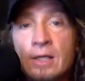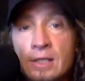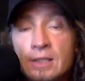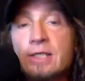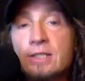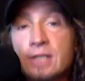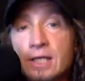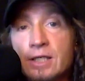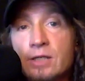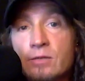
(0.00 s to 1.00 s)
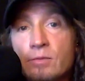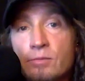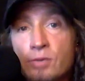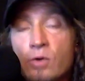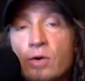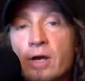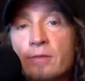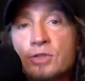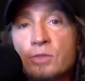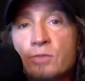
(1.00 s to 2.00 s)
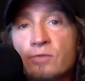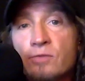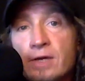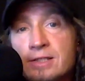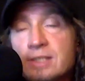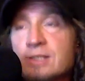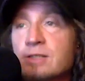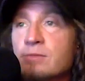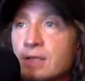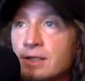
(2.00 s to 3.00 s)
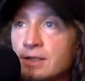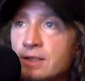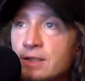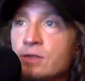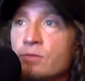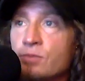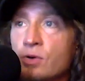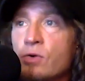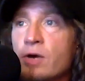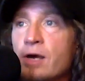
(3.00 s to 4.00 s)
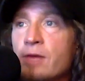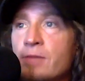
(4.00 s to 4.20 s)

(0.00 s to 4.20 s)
Leah's elite program, the Superfan System Elite program.